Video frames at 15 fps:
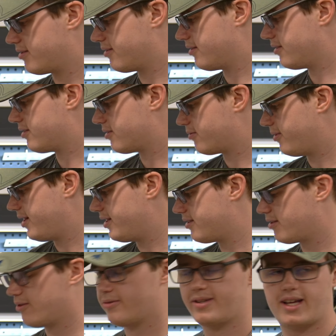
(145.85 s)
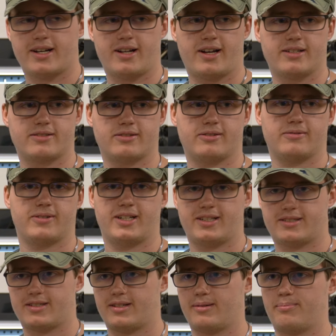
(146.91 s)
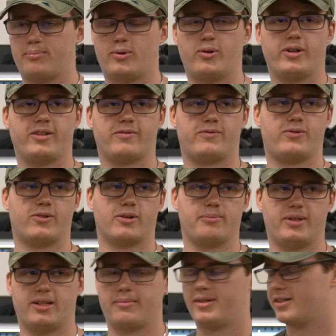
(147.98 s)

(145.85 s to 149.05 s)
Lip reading: it's squeezed through that nozzle, and it's a 0.4